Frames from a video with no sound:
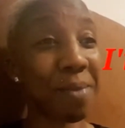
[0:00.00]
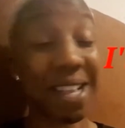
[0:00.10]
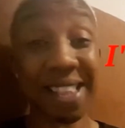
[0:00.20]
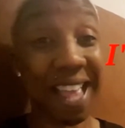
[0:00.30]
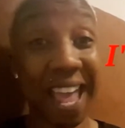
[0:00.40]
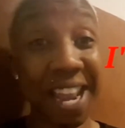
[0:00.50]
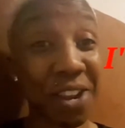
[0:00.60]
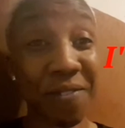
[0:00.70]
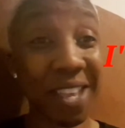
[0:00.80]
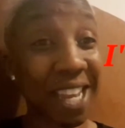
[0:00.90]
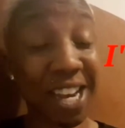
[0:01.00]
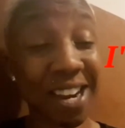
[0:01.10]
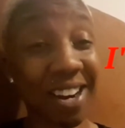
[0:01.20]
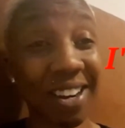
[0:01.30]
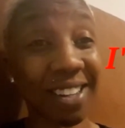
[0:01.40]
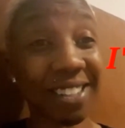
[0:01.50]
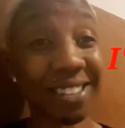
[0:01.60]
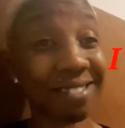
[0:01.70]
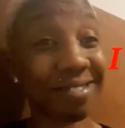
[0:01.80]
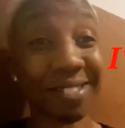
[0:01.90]
It's the end of the year,
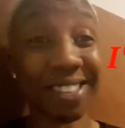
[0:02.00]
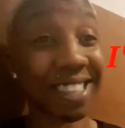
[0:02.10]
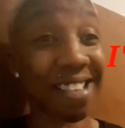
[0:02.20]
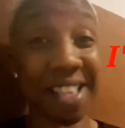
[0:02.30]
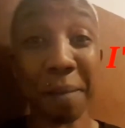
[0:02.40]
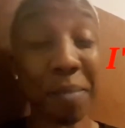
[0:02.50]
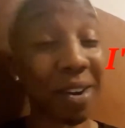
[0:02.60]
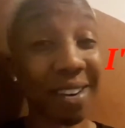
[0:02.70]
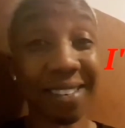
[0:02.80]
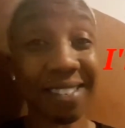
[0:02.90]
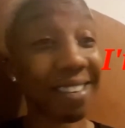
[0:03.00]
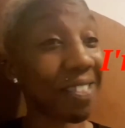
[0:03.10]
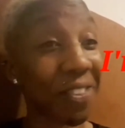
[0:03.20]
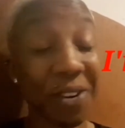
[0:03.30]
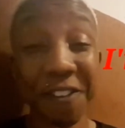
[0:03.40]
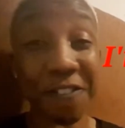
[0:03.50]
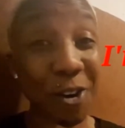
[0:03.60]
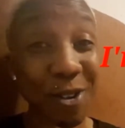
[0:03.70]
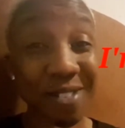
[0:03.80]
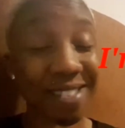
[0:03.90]
December
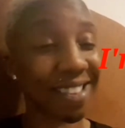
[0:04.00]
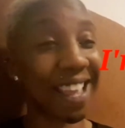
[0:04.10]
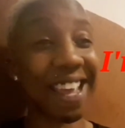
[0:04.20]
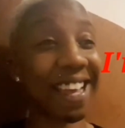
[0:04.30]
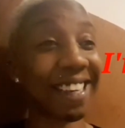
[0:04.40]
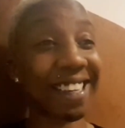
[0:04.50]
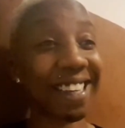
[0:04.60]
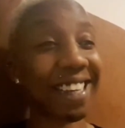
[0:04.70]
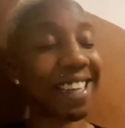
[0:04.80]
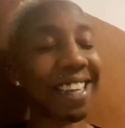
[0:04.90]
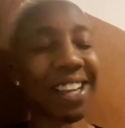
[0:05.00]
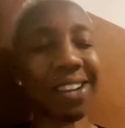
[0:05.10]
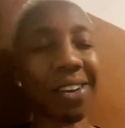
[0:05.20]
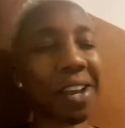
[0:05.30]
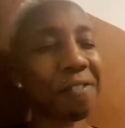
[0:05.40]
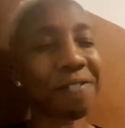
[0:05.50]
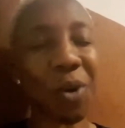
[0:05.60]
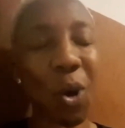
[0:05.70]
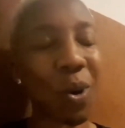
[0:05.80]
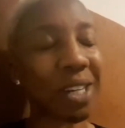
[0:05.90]
31st, and looking
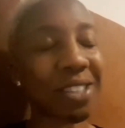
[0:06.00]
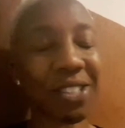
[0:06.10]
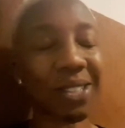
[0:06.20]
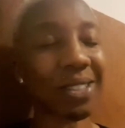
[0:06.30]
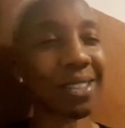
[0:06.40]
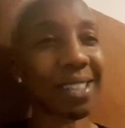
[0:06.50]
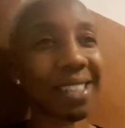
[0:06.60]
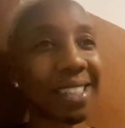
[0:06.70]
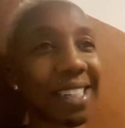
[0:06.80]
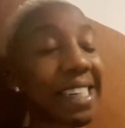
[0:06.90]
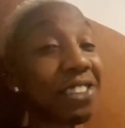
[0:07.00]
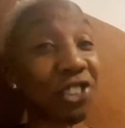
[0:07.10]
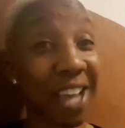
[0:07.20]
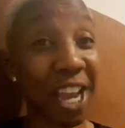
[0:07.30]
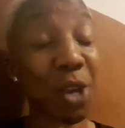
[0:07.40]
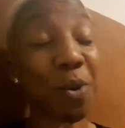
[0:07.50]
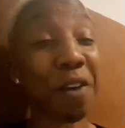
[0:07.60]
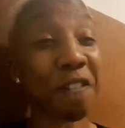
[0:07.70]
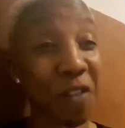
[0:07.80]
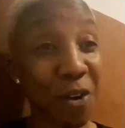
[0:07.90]
forward to January
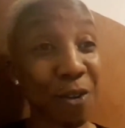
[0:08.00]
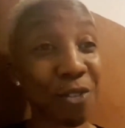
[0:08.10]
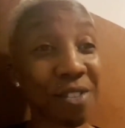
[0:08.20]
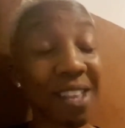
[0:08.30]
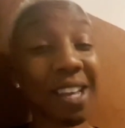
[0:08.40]
1st,